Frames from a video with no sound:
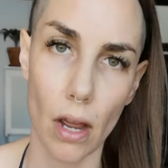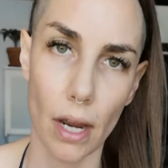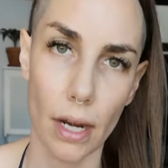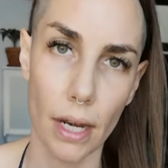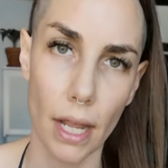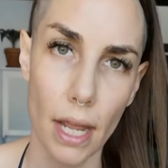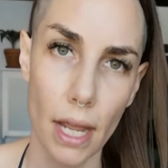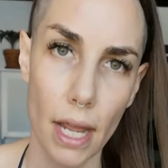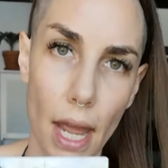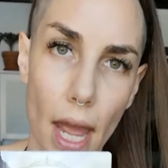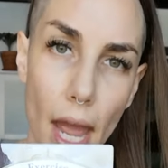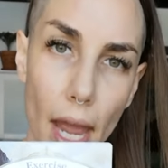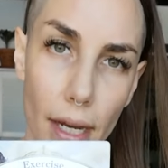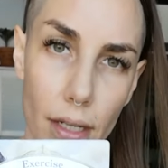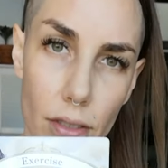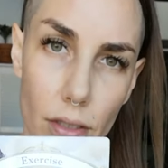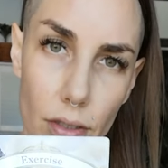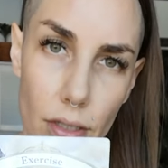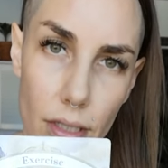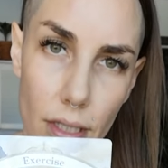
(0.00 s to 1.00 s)
on
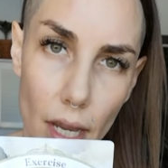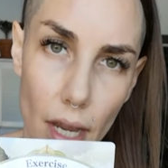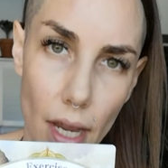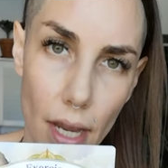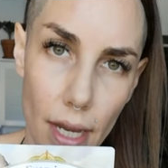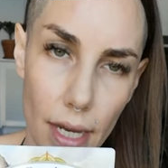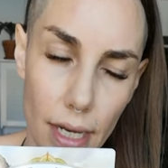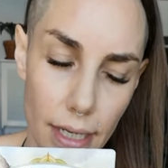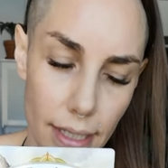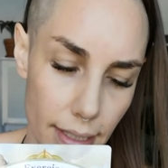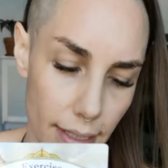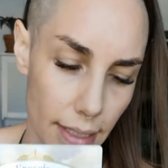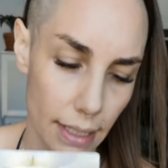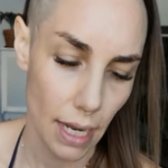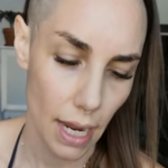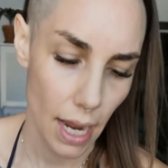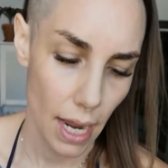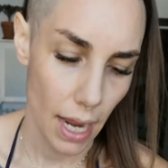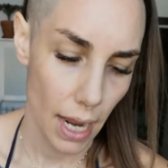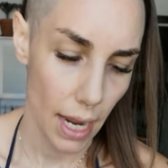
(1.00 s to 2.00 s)
exercise
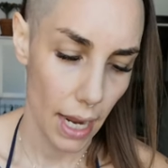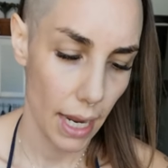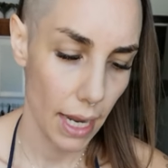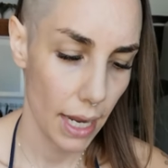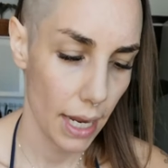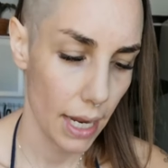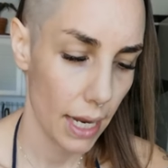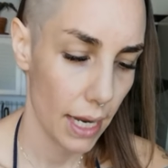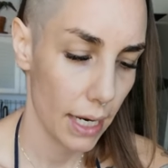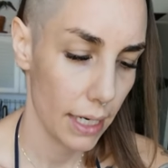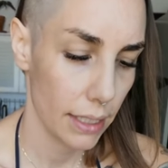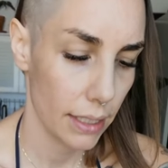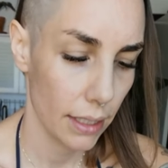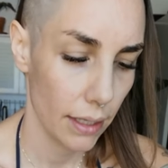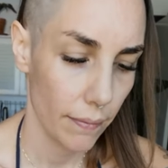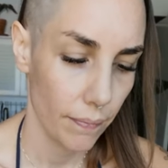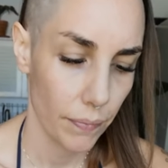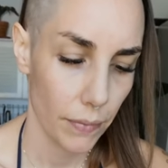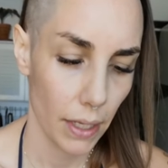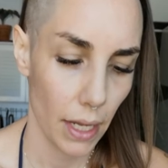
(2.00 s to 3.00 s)
and
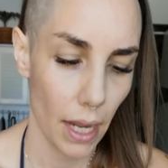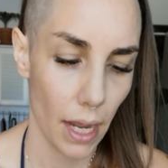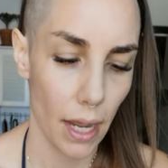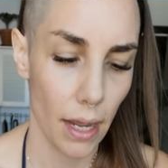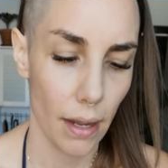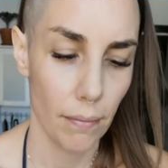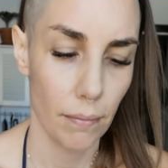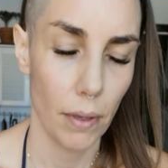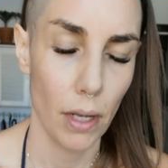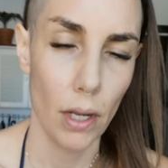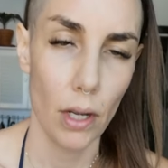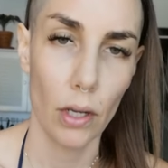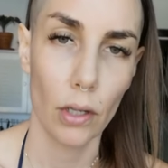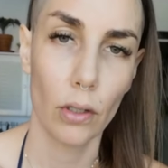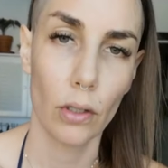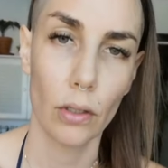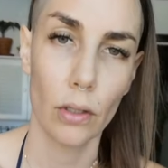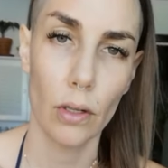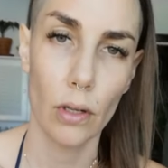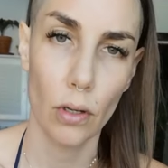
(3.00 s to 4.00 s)
um,
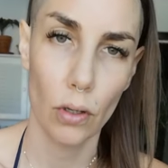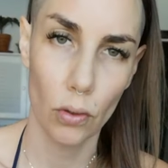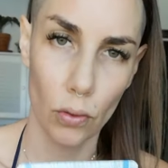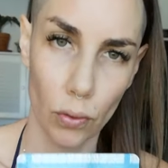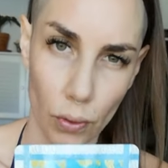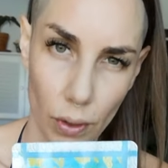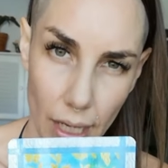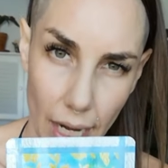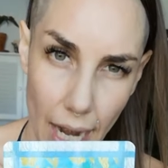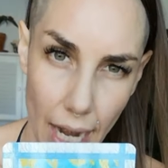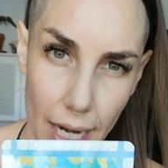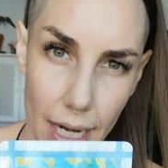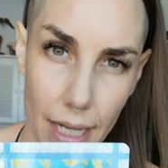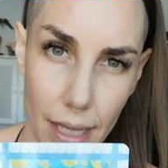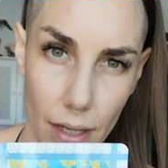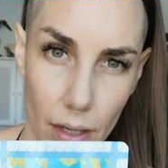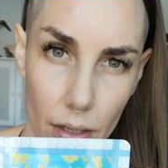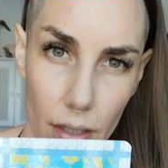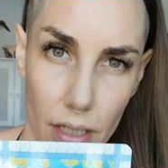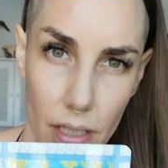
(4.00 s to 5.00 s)
creating
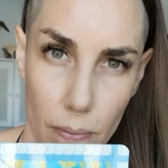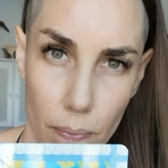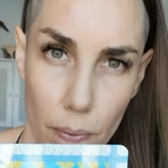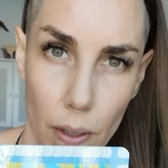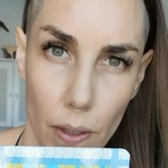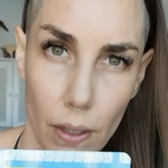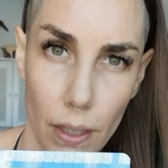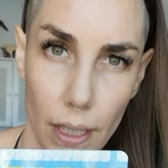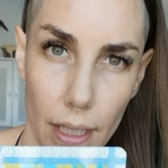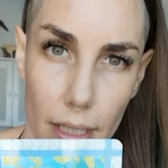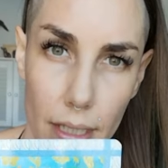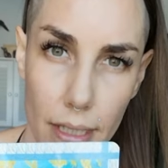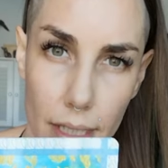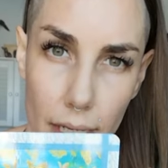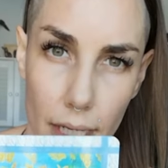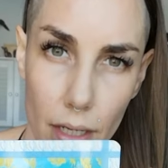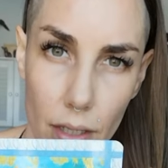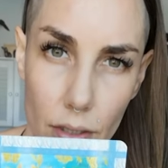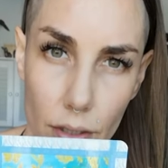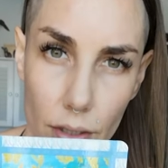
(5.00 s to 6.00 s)
their experience
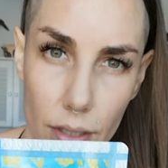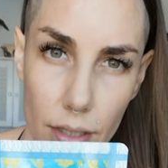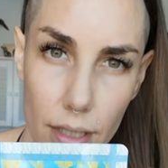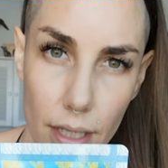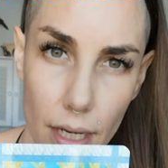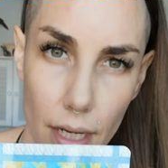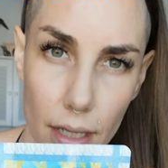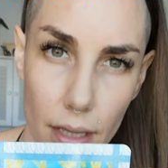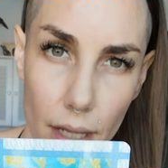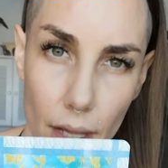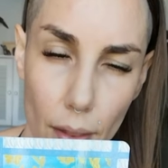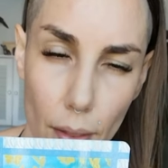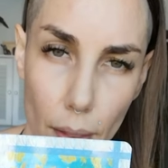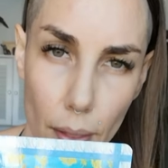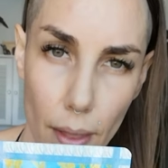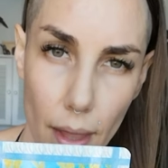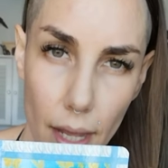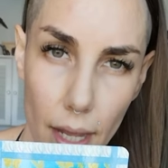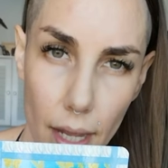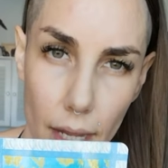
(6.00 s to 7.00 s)
they understand that
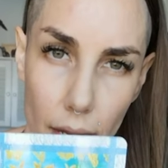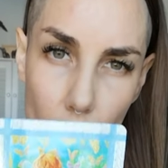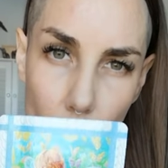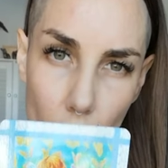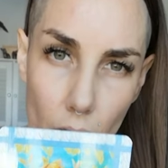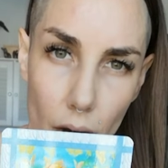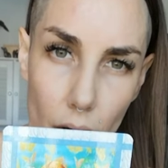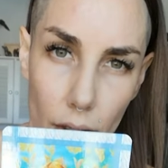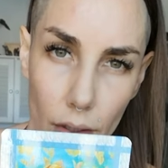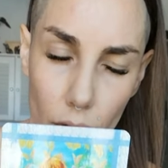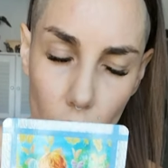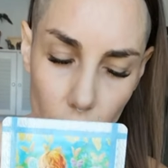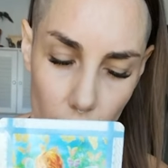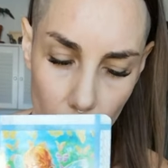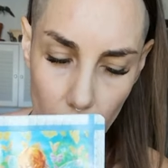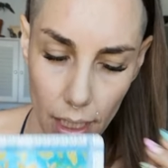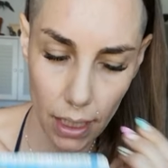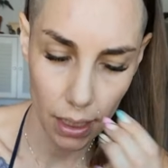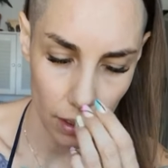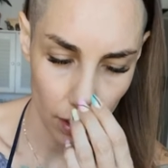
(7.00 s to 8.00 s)
they are
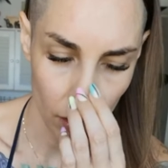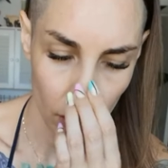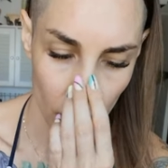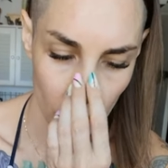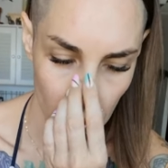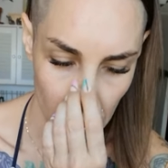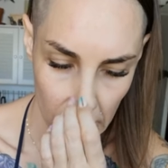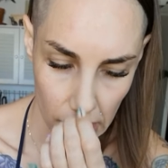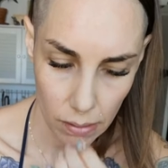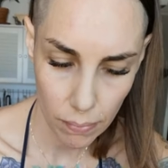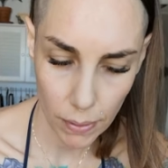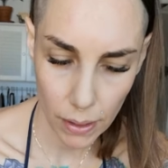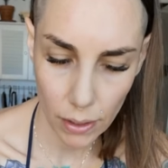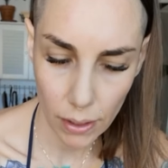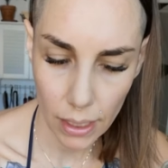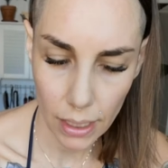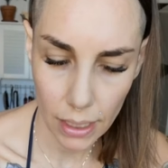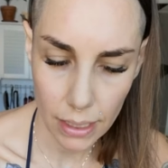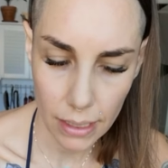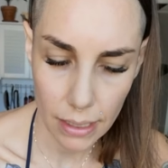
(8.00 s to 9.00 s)
creating their own
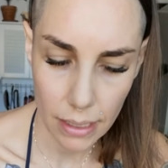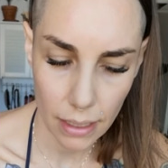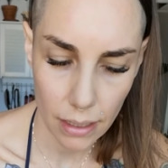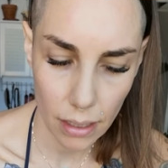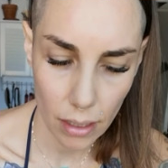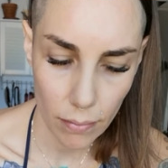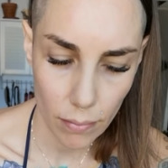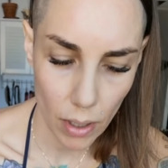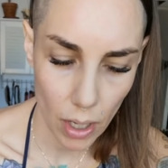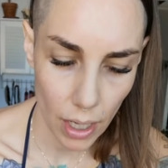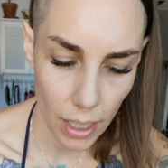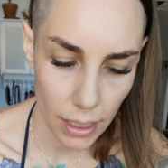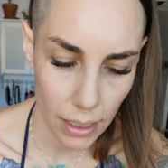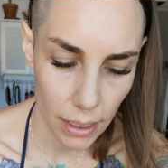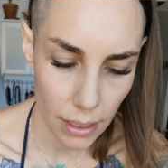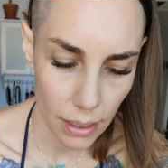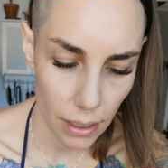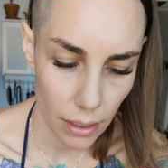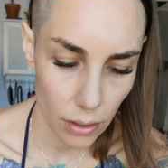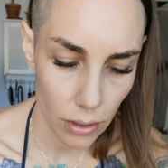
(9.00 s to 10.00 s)
experience in their mind
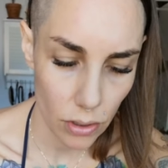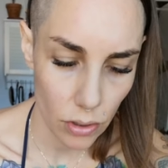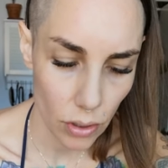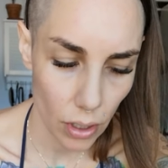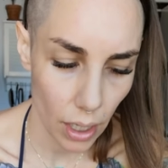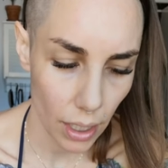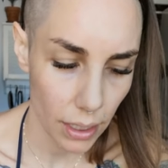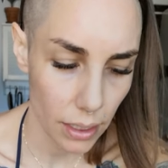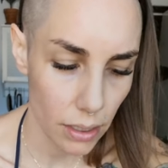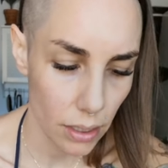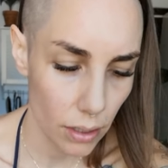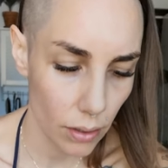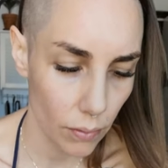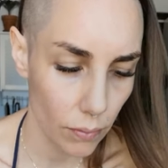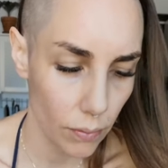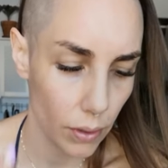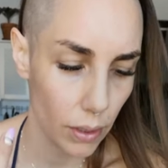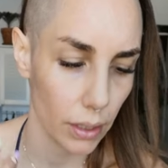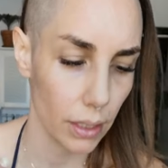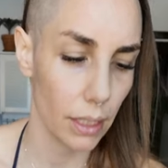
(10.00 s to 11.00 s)
and they're trying to
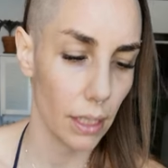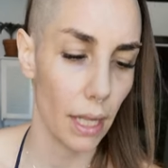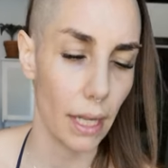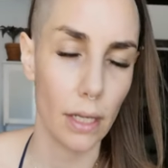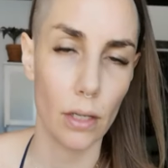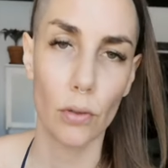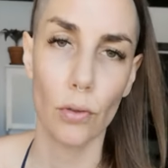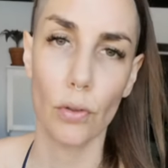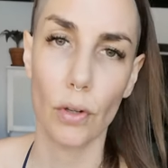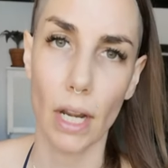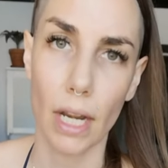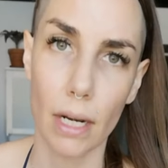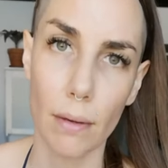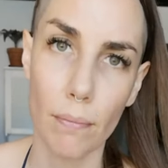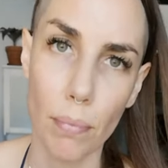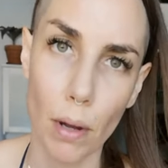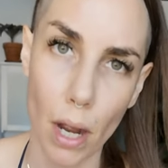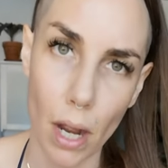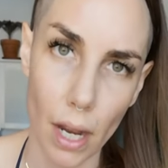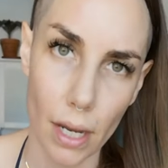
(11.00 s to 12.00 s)
really like create a
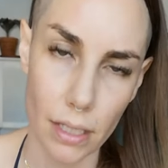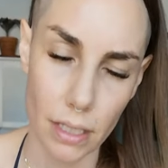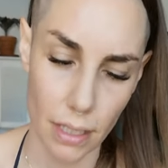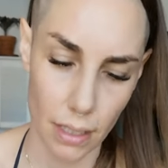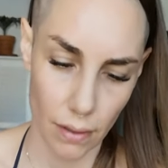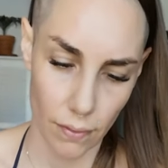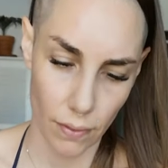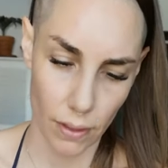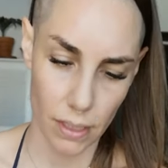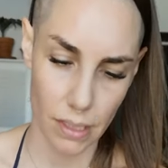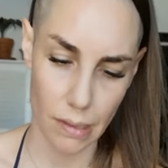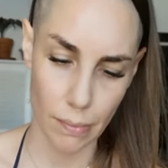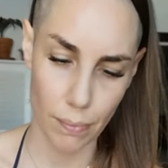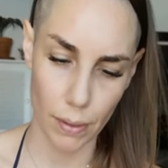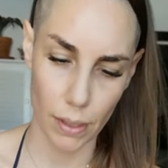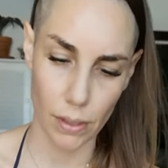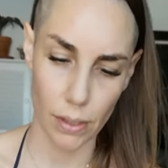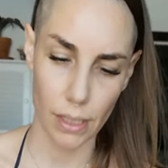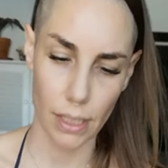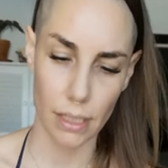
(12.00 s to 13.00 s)
positive
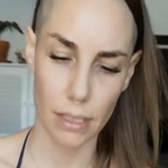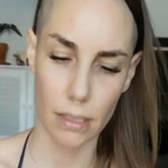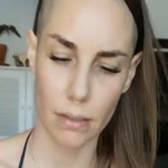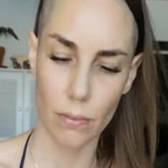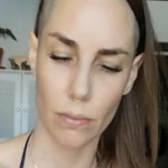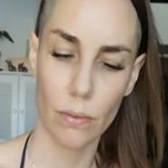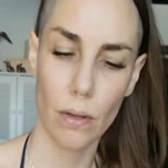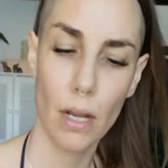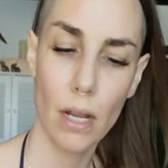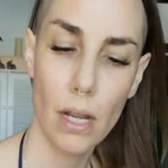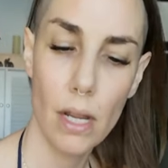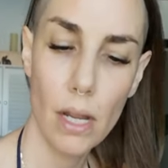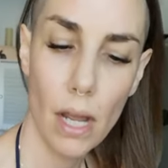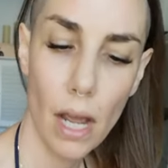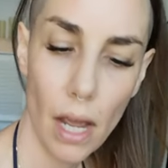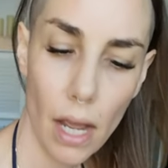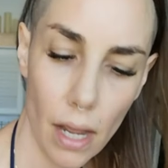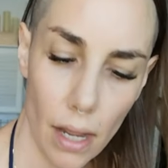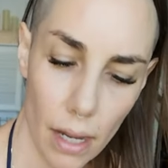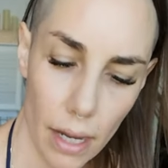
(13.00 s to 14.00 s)
experience
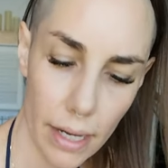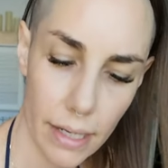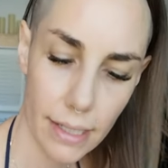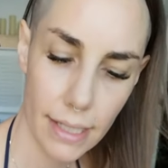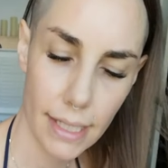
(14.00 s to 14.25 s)
uh, I